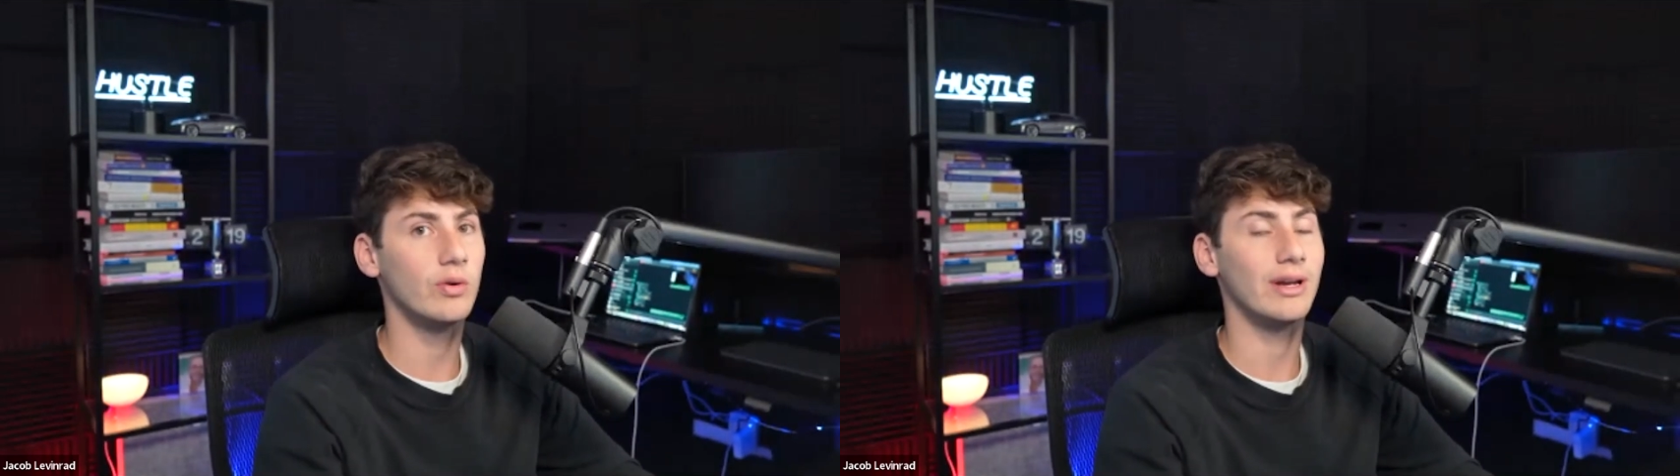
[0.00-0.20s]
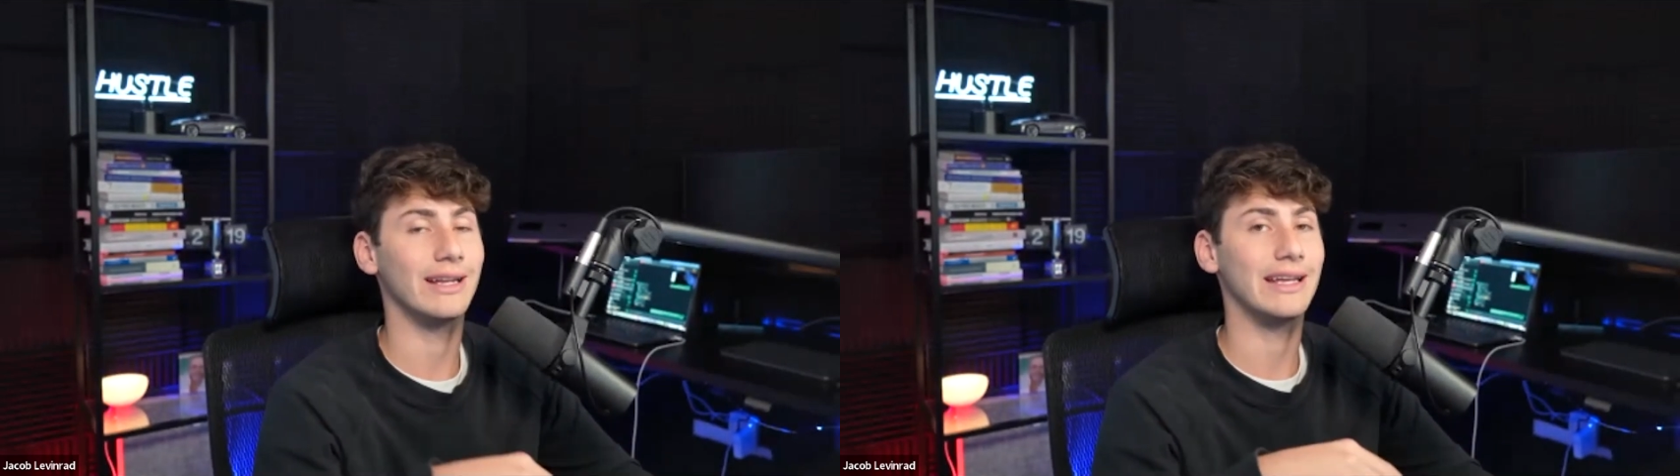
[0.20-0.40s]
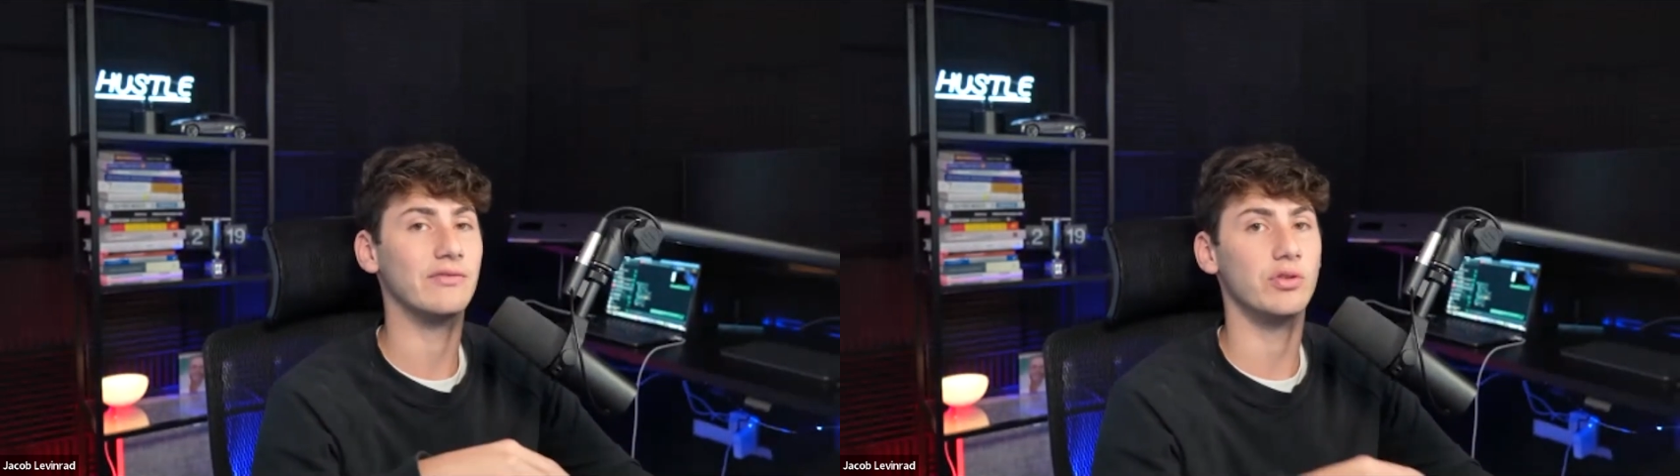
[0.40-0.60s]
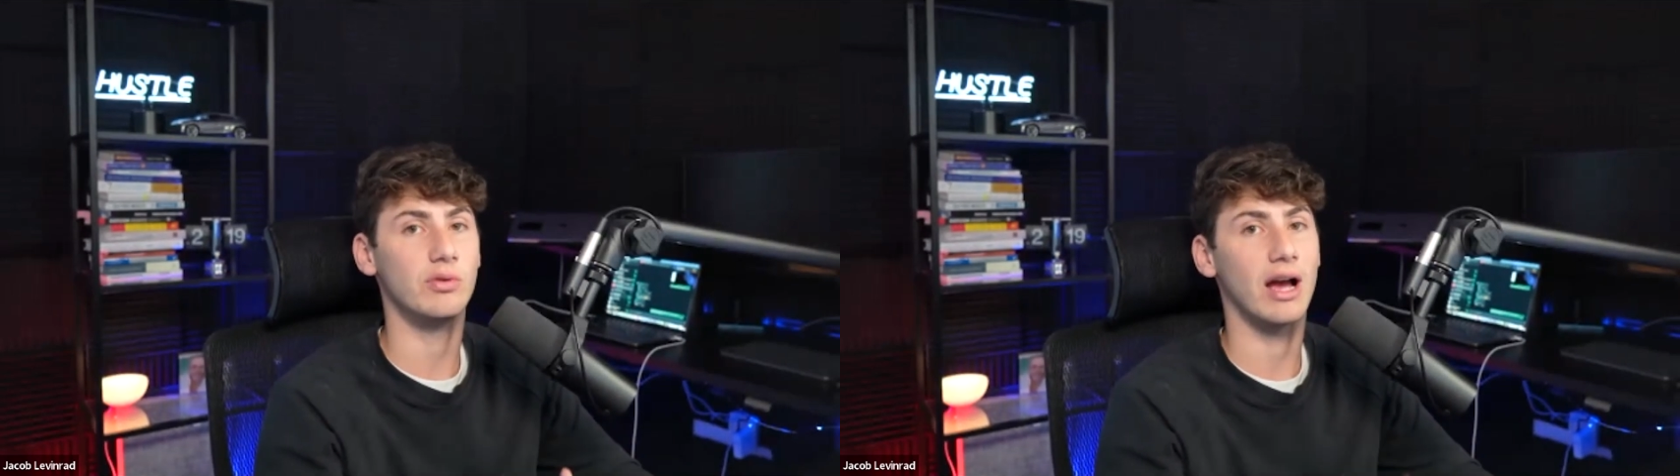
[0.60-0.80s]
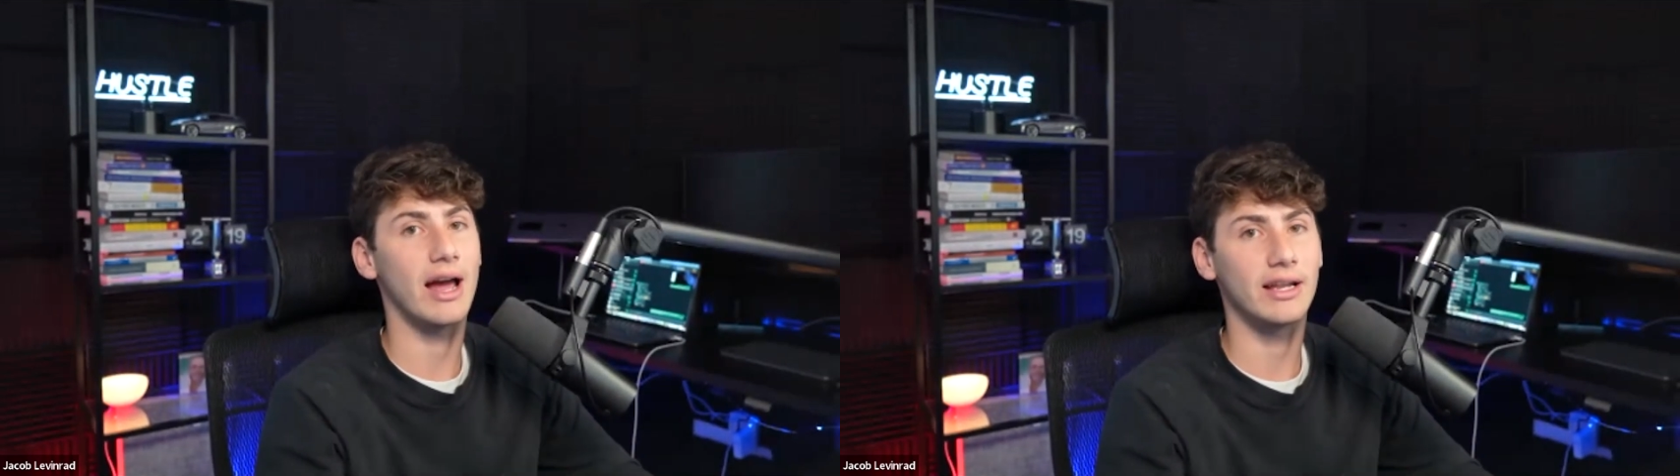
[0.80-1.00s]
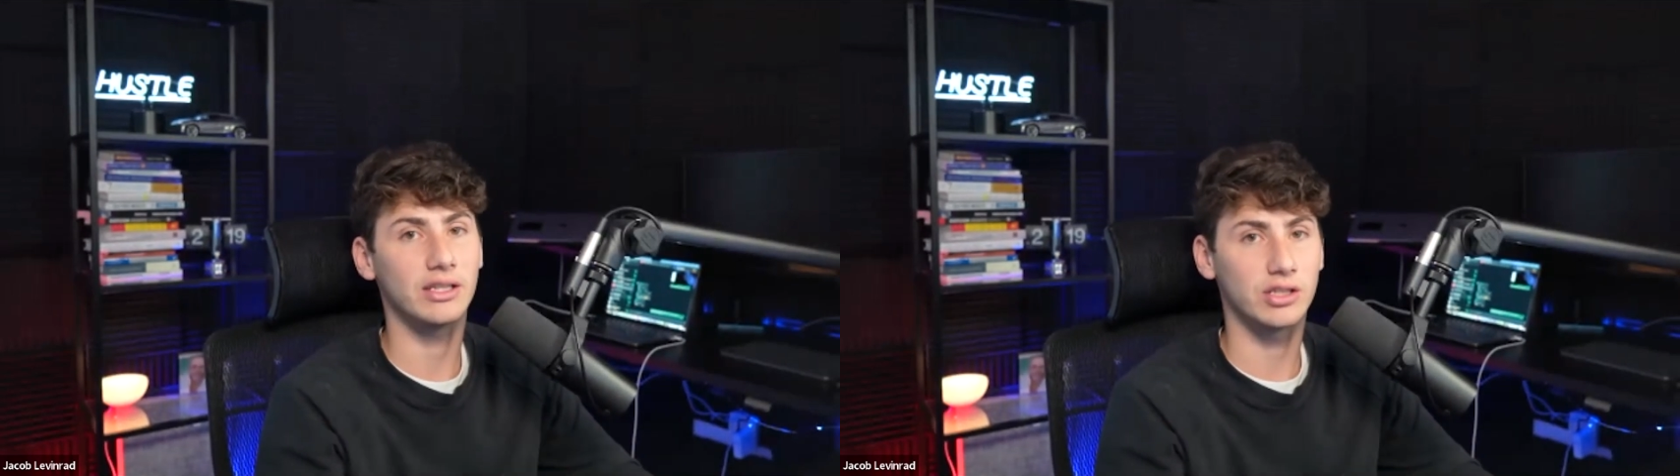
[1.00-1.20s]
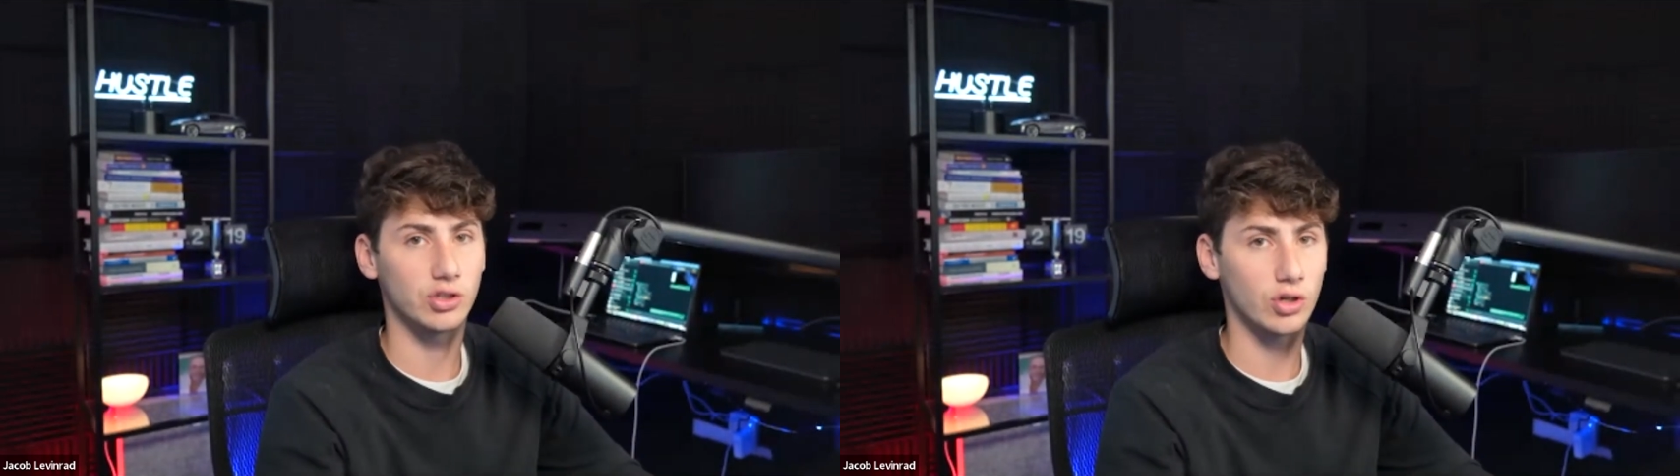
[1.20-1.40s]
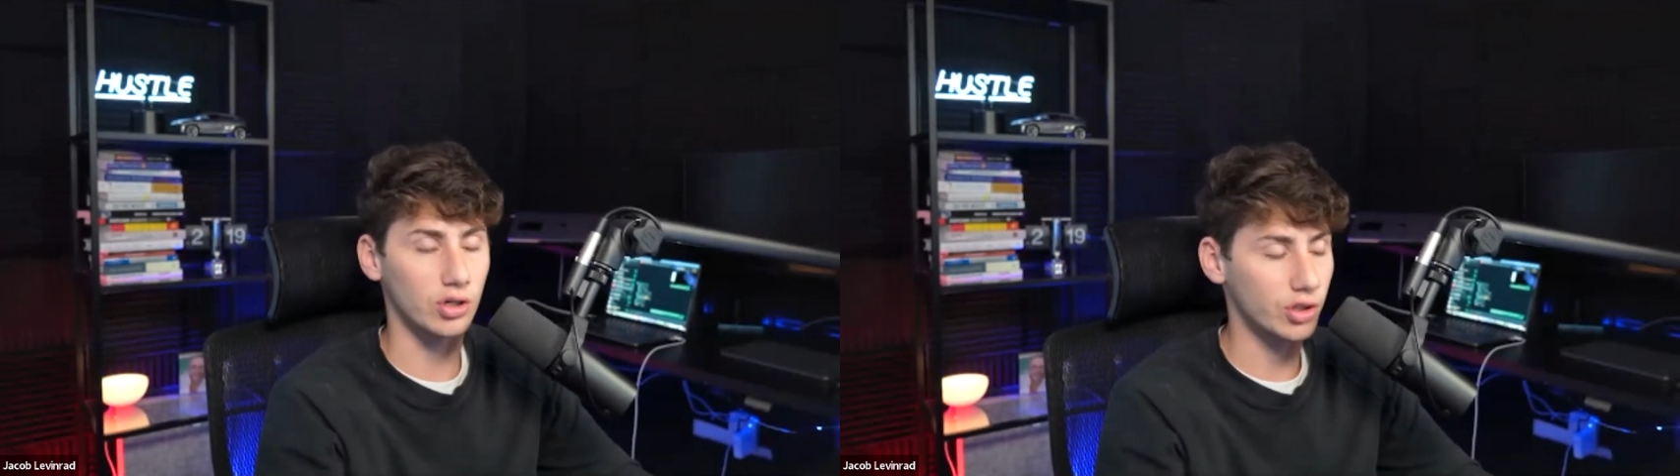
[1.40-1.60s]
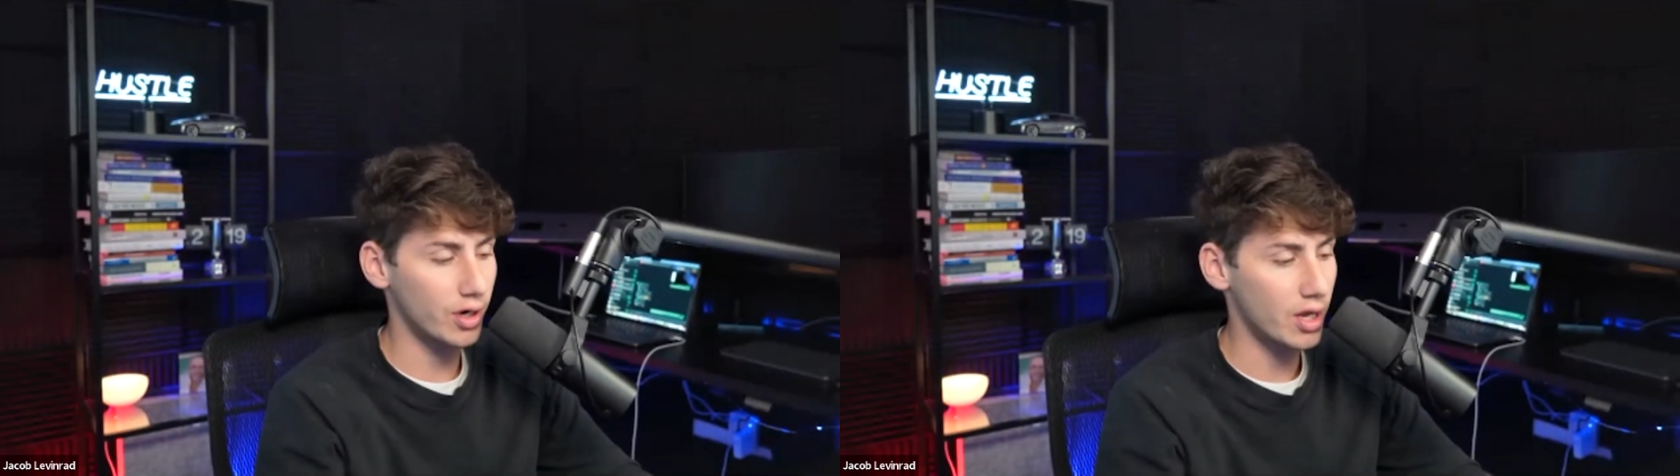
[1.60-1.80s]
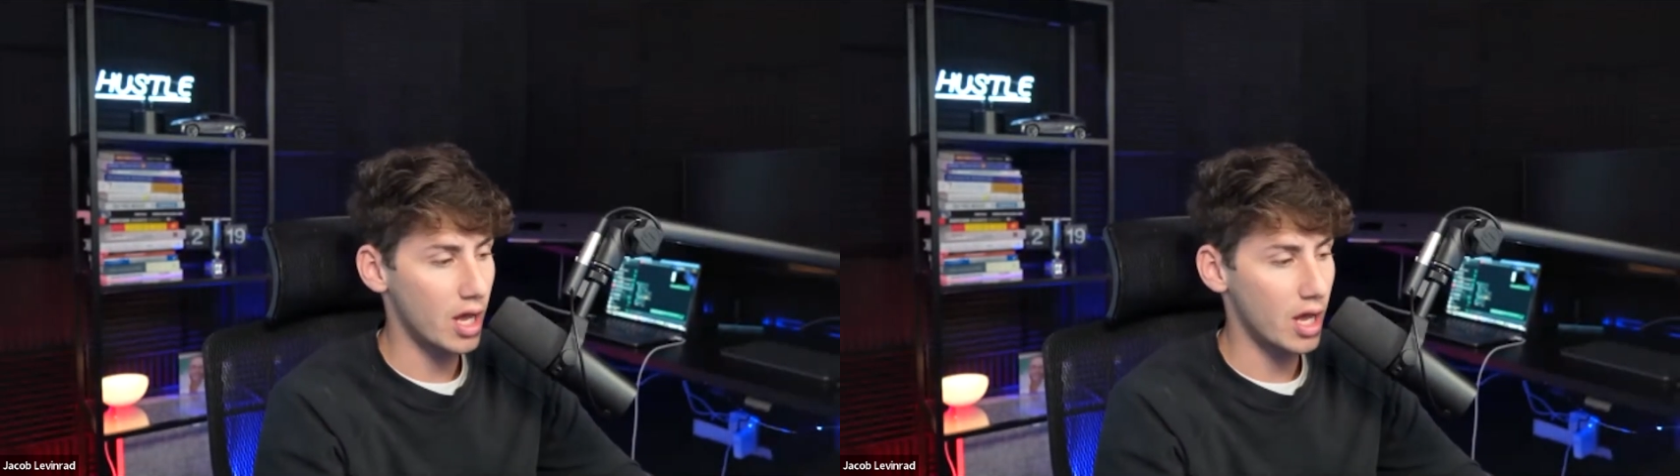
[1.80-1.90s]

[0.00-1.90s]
It gives you guidance and structure.